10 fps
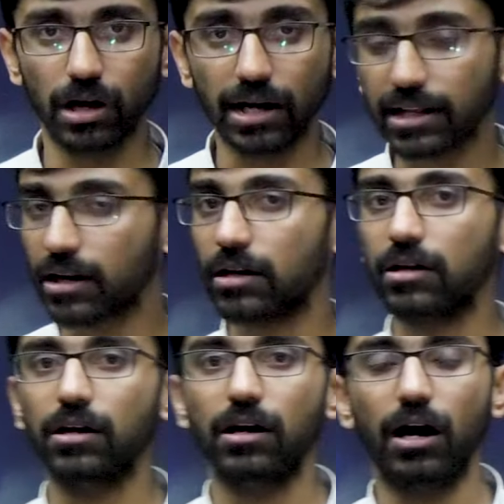Other
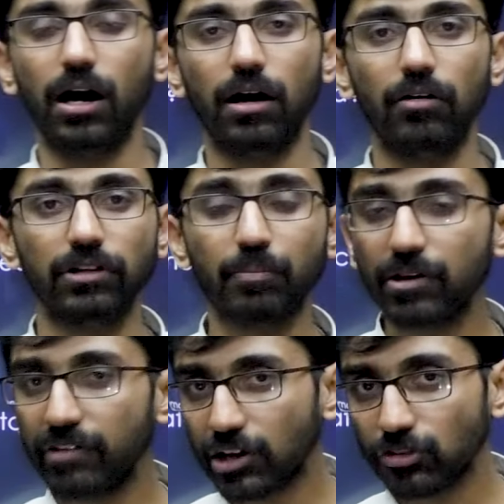the
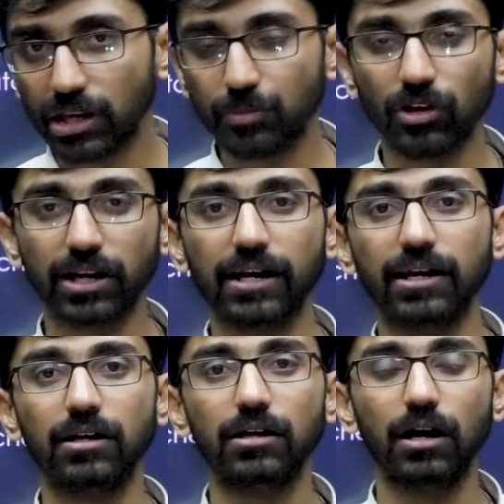PYQs keeps on
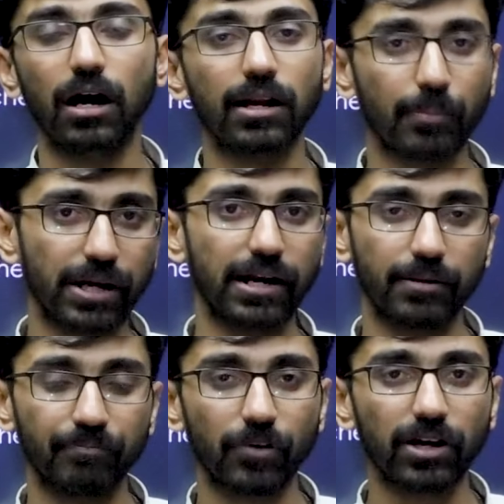getting
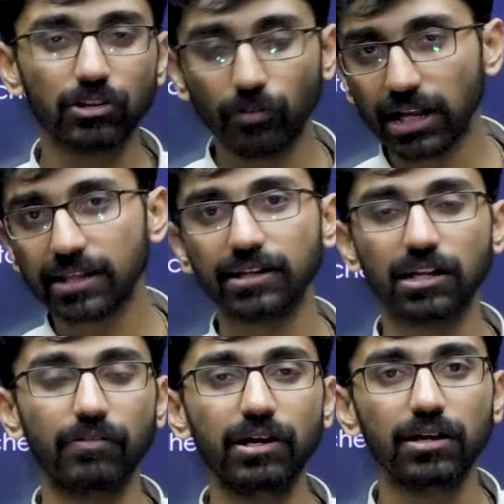repeated. Okay, so one or the
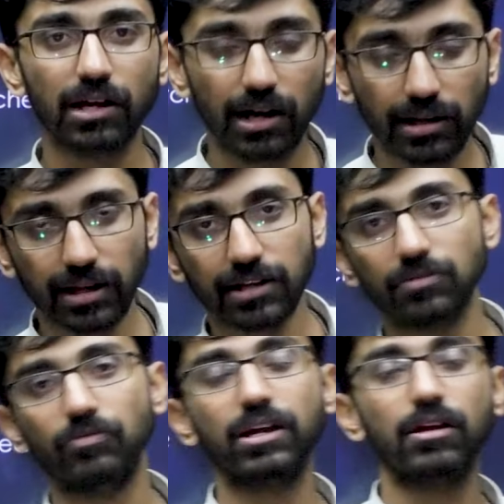other way, and that is
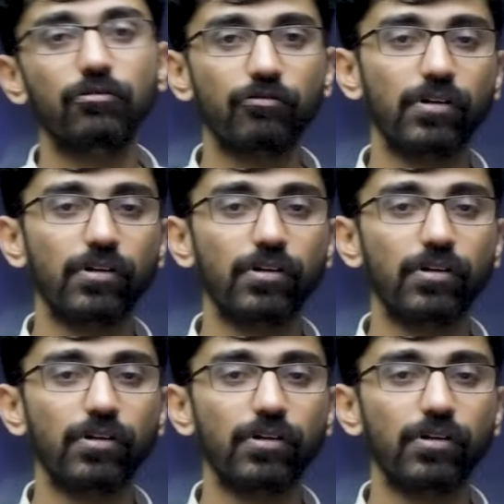if